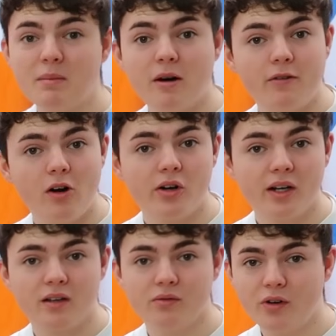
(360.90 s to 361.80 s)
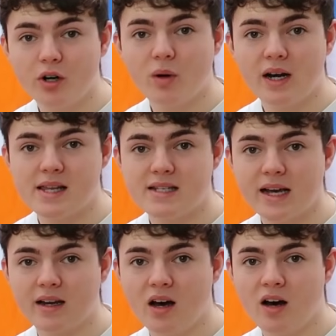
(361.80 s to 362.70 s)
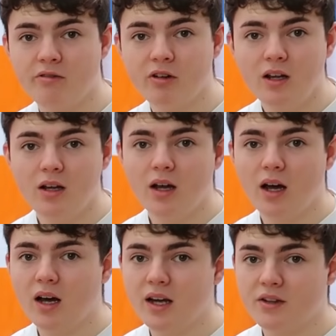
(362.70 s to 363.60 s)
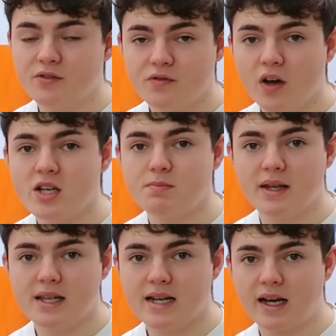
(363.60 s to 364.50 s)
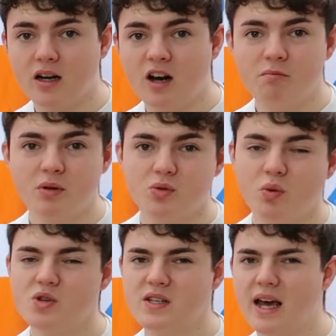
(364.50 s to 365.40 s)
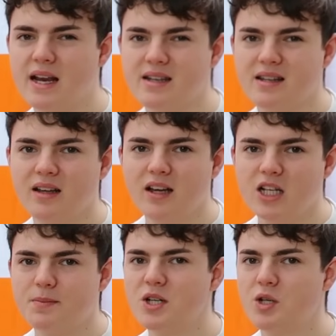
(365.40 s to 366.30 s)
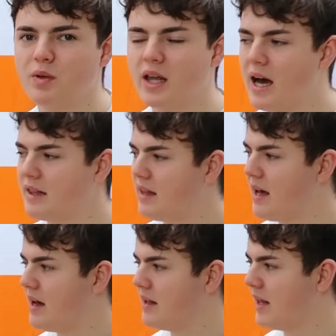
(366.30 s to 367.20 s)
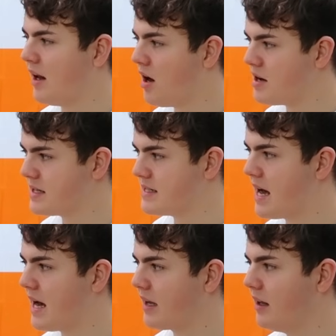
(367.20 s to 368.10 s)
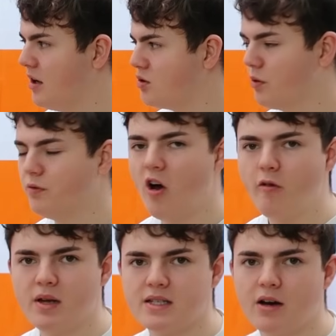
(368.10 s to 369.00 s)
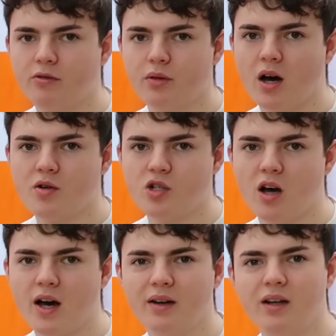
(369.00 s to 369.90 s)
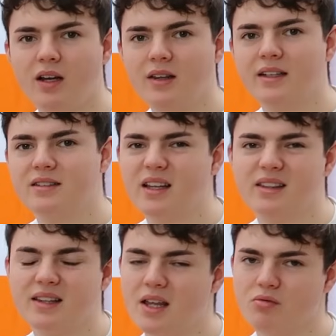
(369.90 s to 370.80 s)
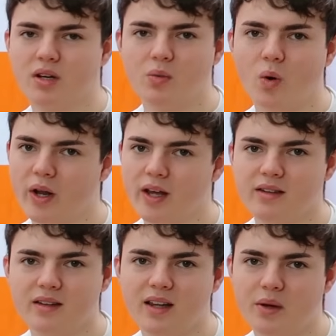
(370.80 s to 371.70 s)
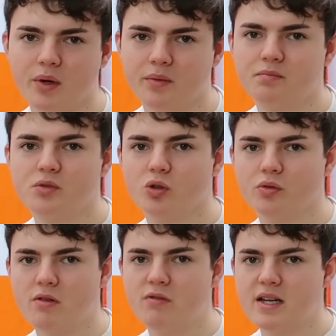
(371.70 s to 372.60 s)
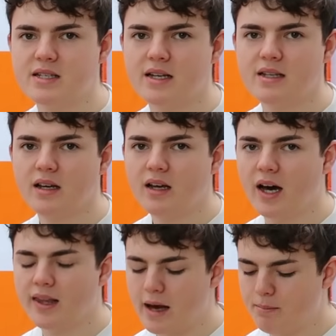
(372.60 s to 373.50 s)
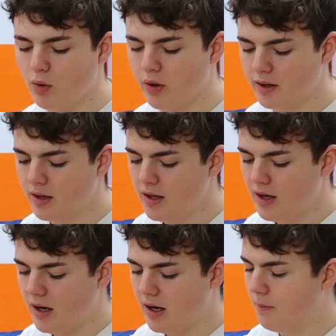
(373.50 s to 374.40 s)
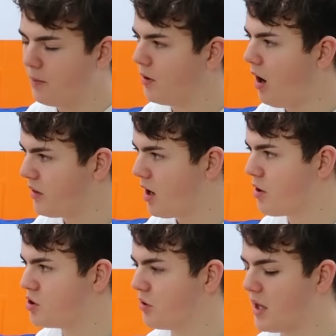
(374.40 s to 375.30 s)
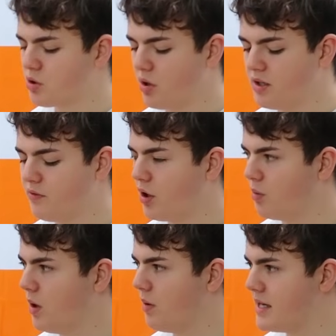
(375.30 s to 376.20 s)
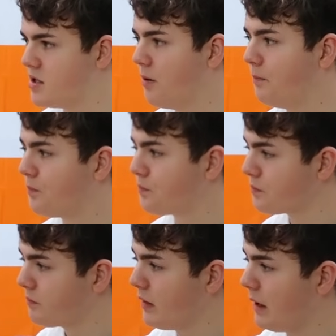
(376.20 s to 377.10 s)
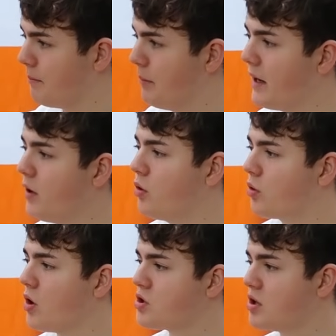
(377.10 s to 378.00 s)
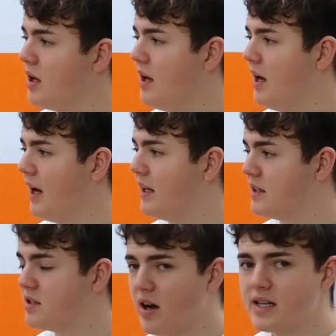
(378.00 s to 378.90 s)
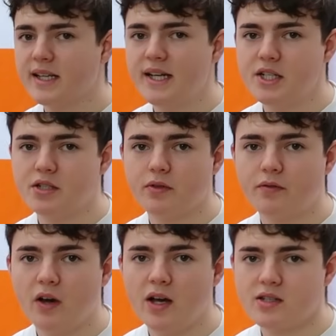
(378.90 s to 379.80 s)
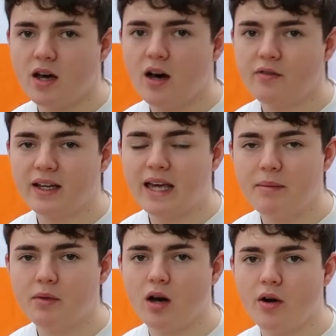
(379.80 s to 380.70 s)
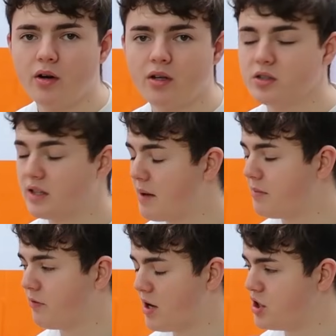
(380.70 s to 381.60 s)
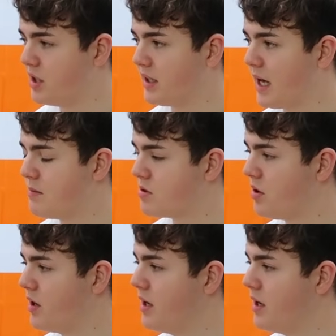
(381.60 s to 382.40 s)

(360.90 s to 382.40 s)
came out firing very well in the second half, in the first bit of the second half, but towards the end, especially when they had their last attack, sort of 5 metres out from the Irish line, they didn't really want it. They were sort of defeated at that point. But the Irish took their tries very well late on. Penno crossed at the dying stages of the first half that kept the French in the game.